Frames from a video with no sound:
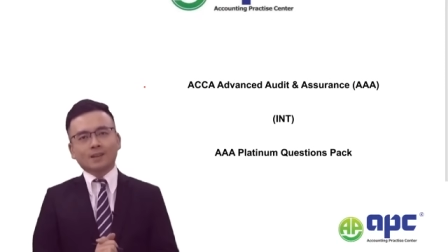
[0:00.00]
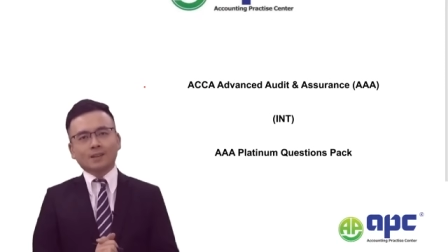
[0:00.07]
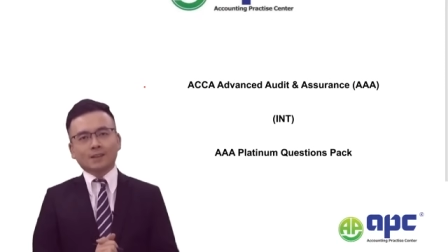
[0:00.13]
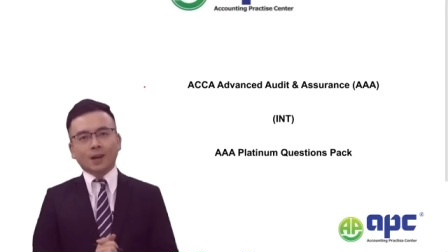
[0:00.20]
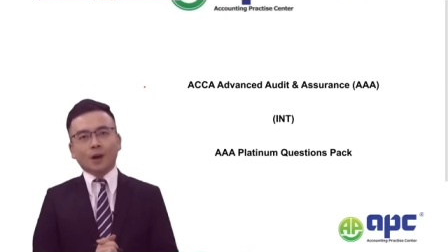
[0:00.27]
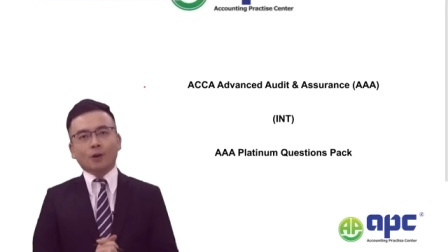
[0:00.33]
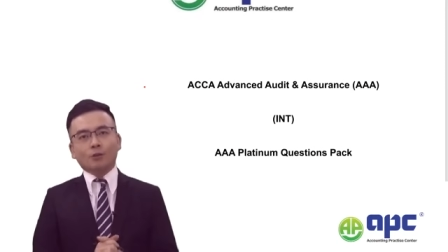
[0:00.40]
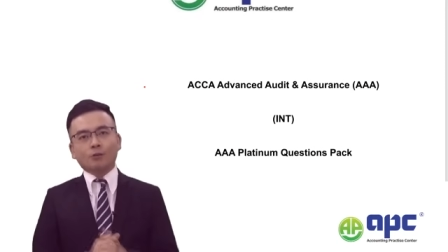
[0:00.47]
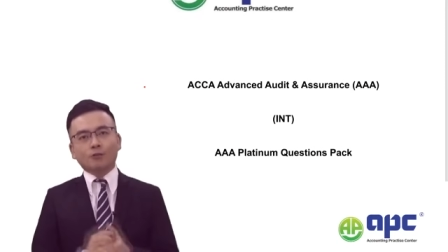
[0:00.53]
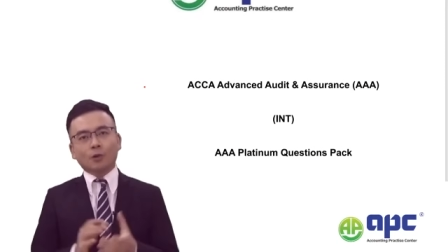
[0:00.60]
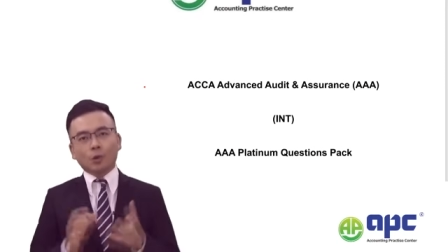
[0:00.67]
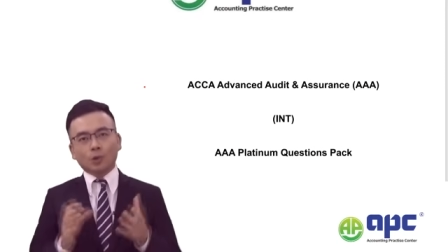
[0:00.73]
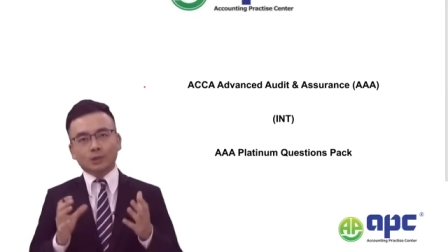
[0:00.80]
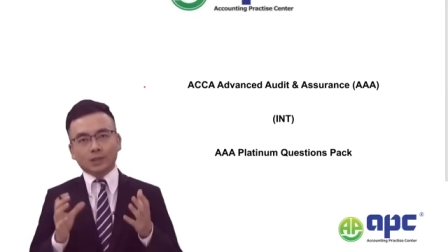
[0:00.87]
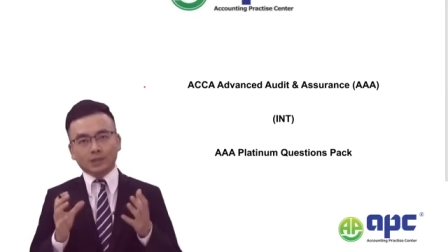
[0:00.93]
Now,
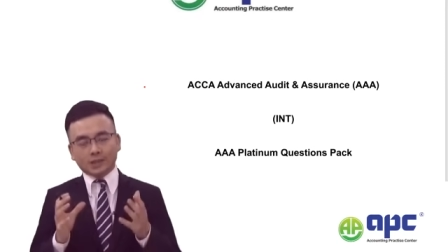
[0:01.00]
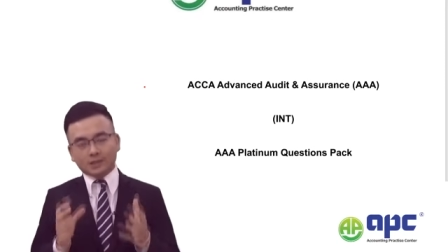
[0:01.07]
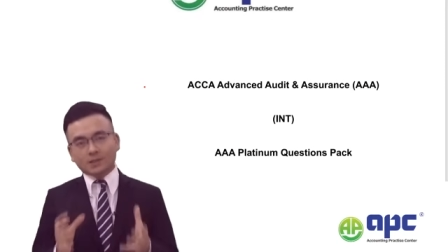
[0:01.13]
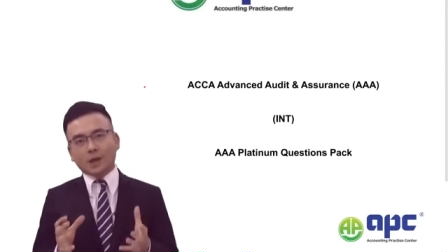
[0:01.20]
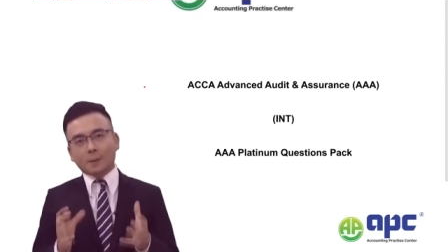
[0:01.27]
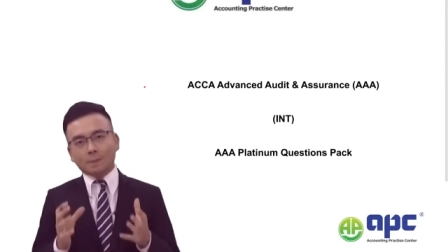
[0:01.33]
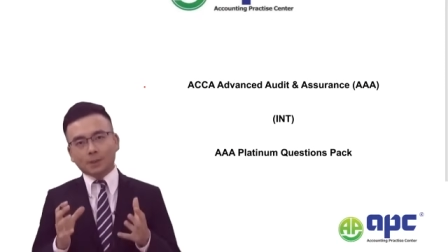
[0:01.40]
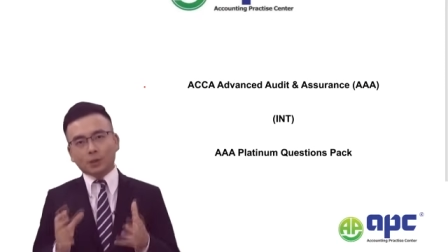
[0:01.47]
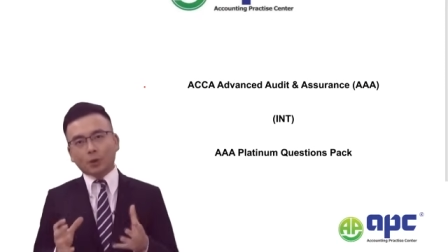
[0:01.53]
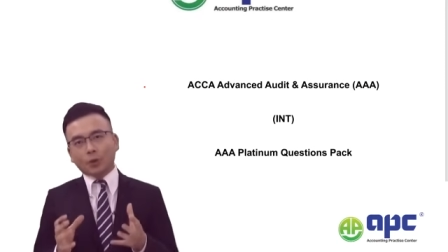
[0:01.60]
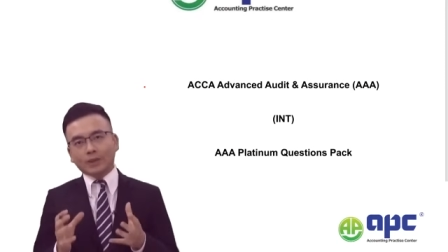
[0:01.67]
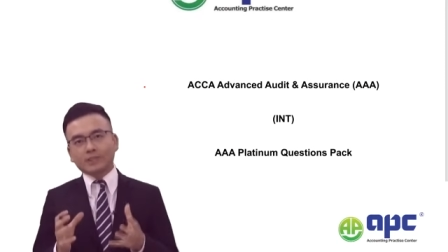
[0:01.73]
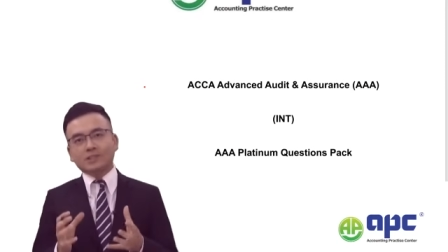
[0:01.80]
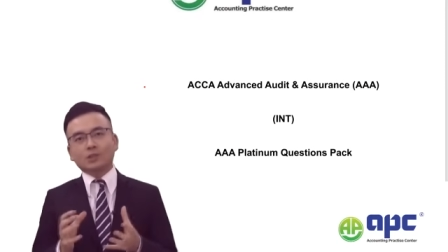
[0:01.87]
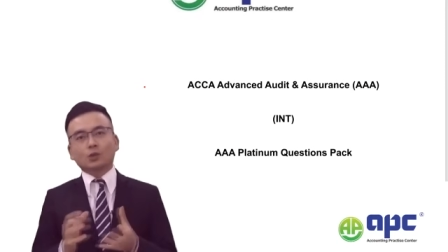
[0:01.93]
for the December
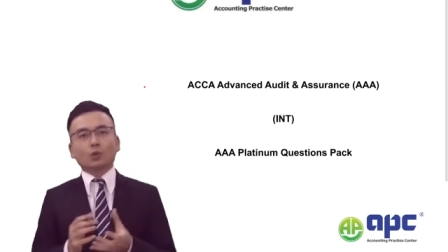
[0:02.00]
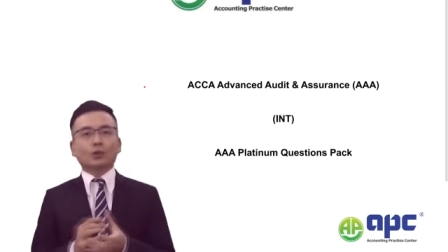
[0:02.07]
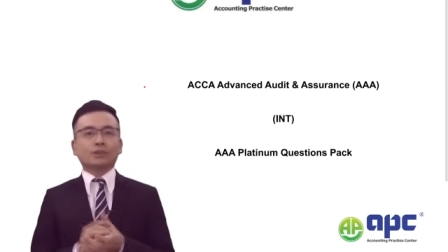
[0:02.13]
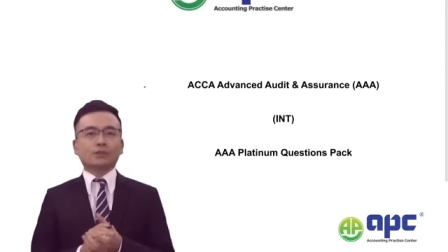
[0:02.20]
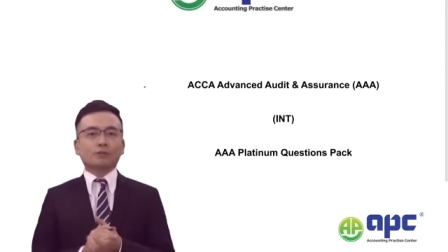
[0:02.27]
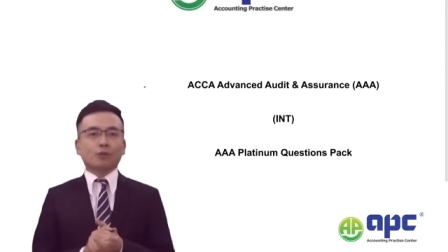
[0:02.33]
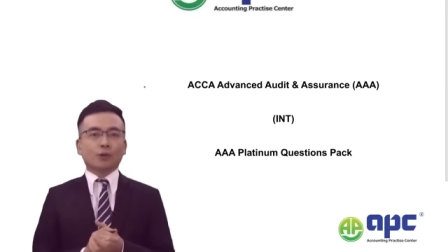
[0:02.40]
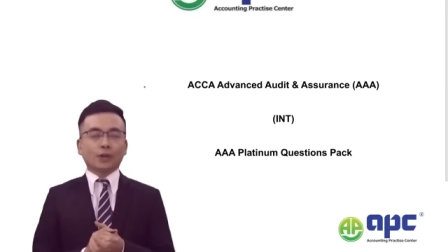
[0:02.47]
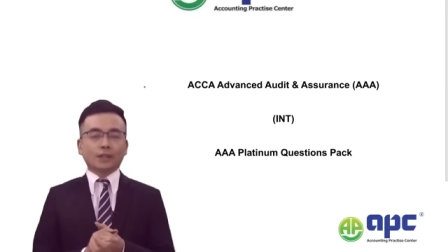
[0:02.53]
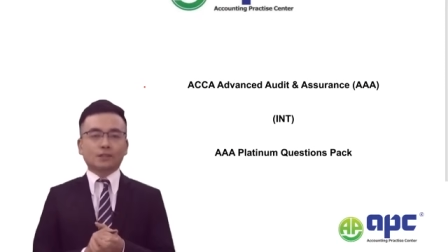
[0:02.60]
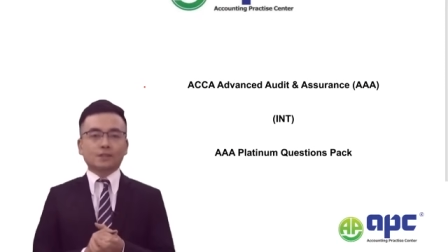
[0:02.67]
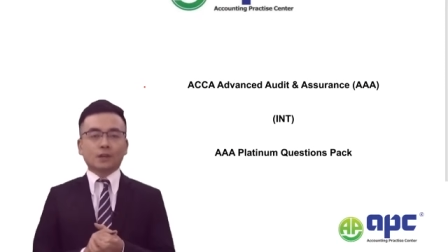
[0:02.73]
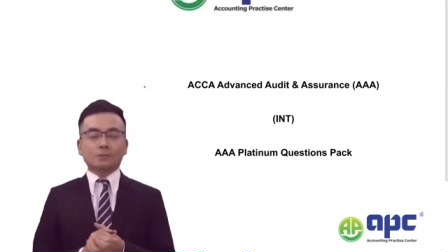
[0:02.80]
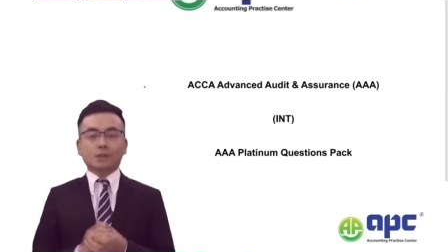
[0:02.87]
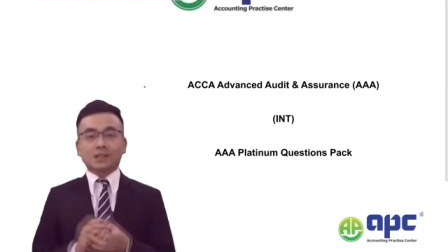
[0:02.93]
2024
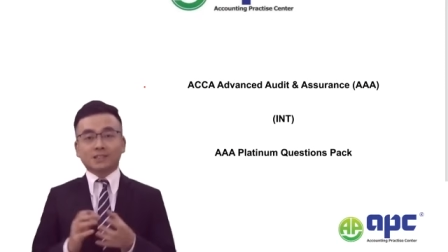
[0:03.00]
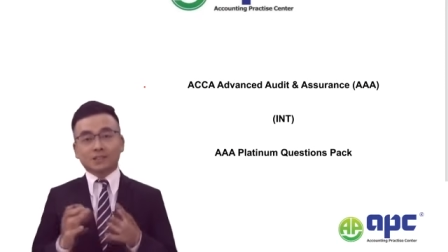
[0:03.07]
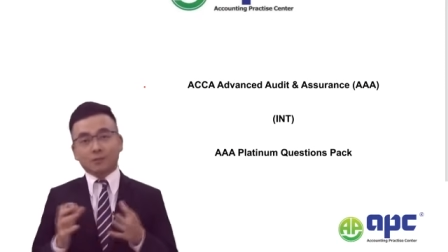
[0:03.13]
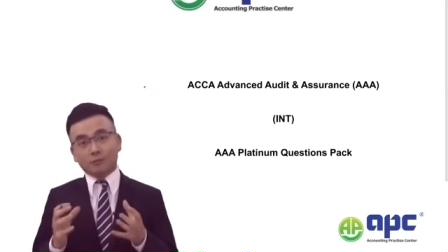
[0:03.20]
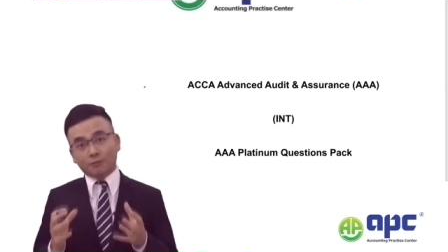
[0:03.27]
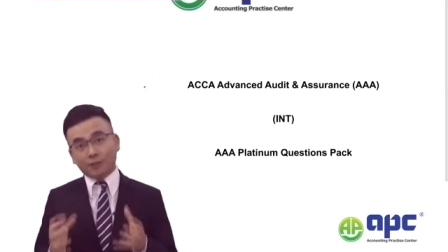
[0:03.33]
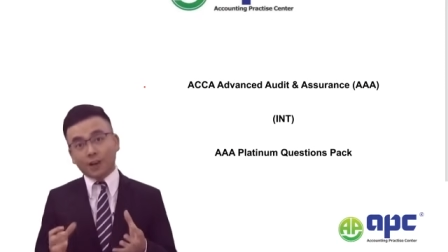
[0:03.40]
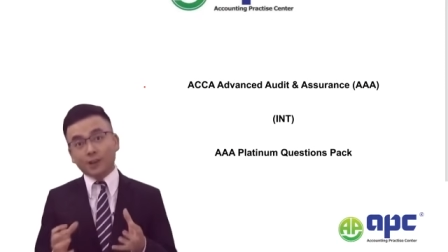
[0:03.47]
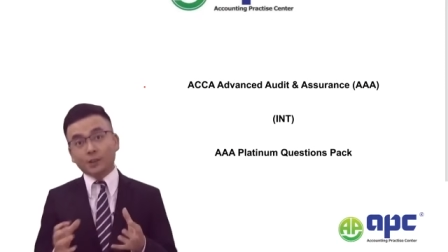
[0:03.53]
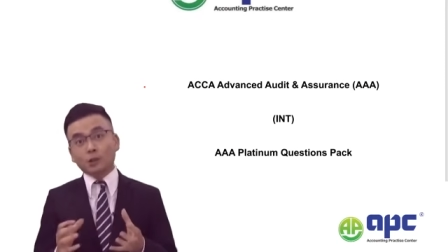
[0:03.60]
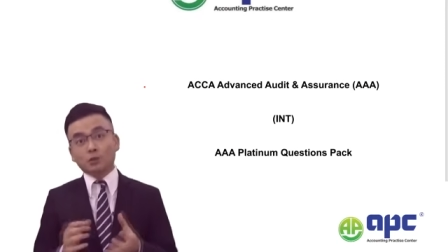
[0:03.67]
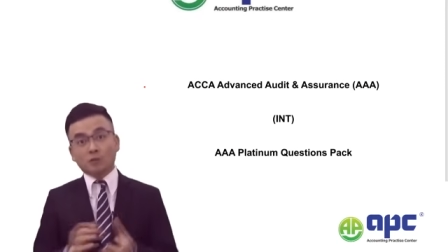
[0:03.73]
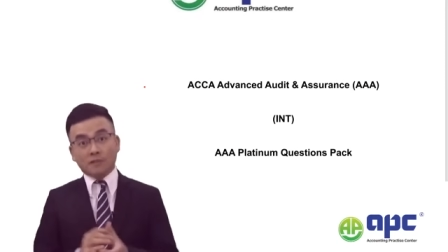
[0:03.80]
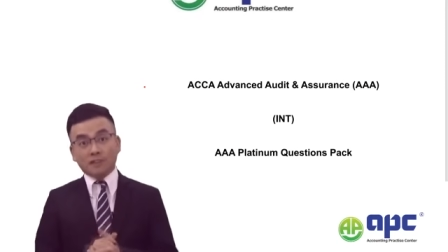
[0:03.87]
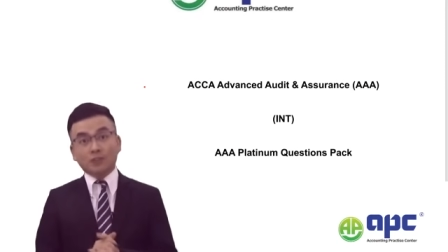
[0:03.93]
exam, as the final
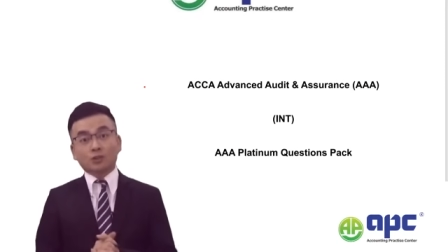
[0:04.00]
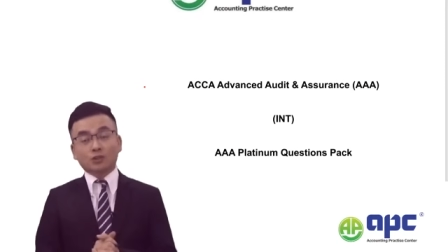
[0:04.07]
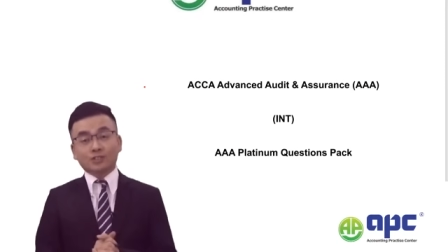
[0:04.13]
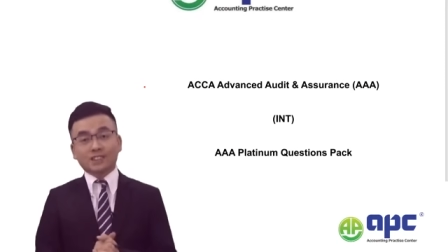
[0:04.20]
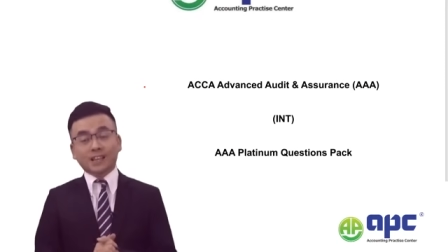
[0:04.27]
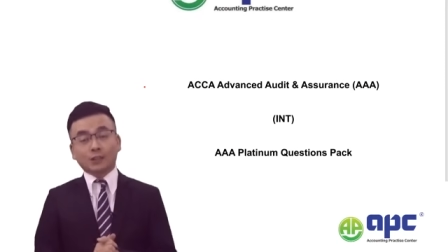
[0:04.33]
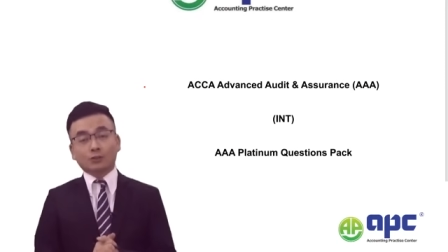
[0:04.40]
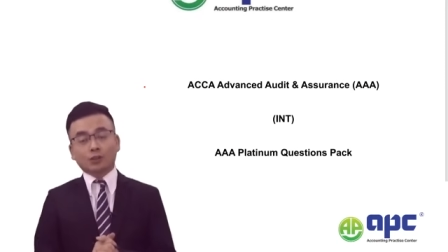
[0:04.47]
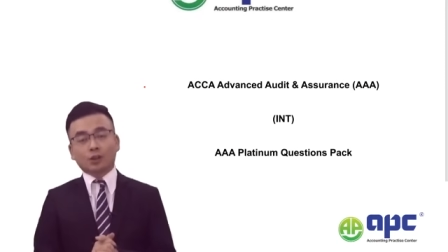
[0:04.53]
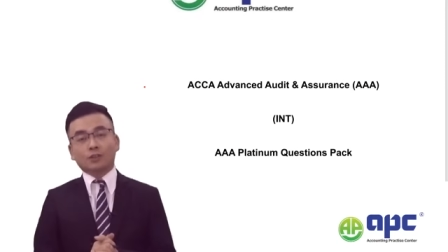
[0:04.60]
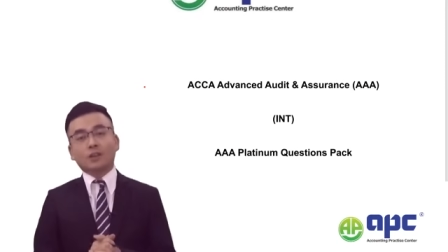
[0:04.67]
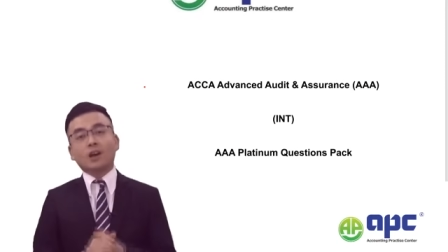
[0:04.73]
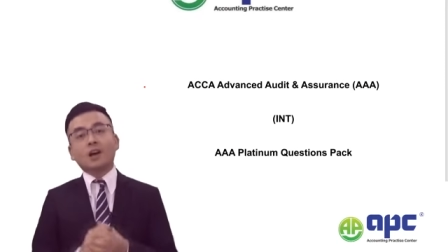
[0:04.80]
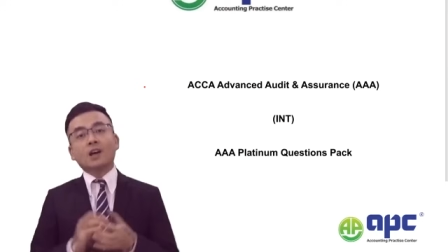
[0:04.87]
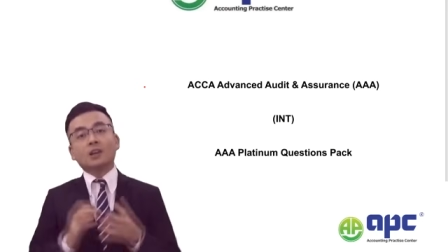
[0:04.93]
revision section,